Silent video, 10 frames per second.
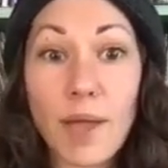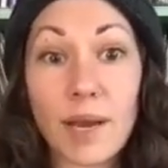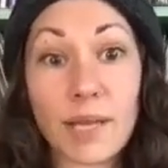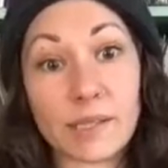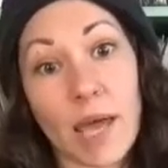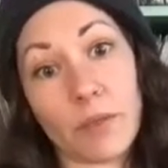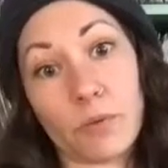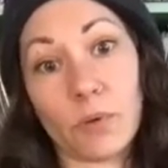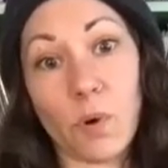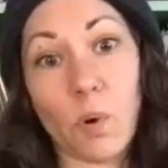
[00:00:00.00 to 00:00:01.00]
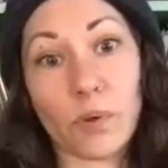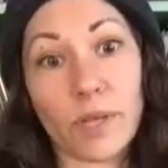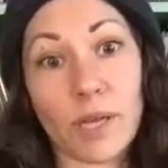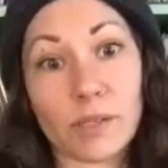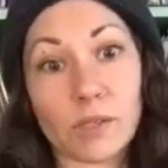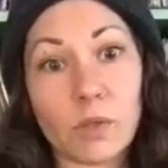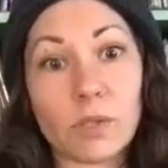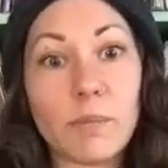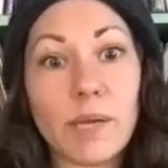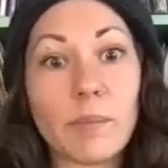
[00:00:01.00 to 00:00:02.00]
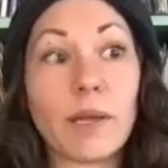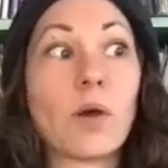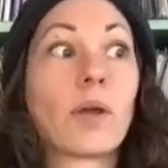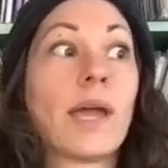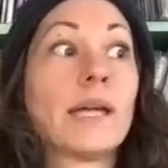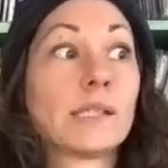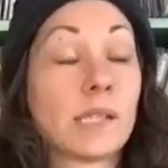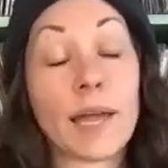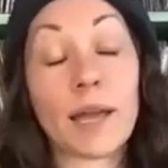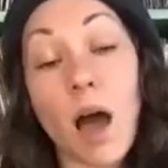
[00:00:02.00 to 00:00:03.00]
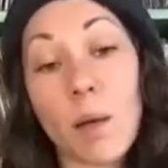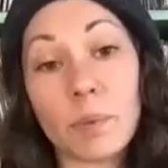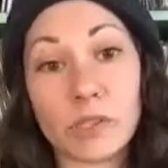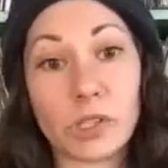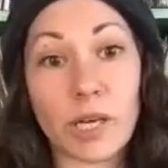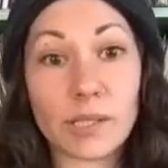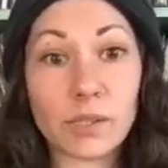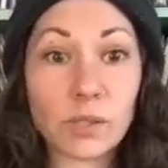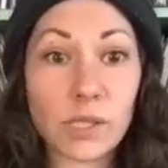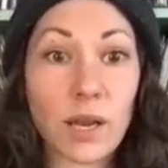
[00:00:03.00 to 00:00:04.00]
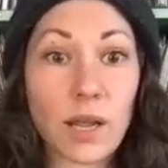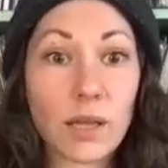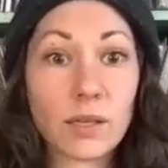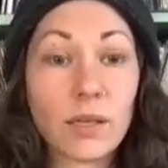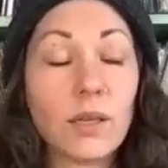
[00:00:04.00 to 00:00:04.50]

and i sat through the whole thing so to me i'm like okay i, I accomplished it i still did it hmm,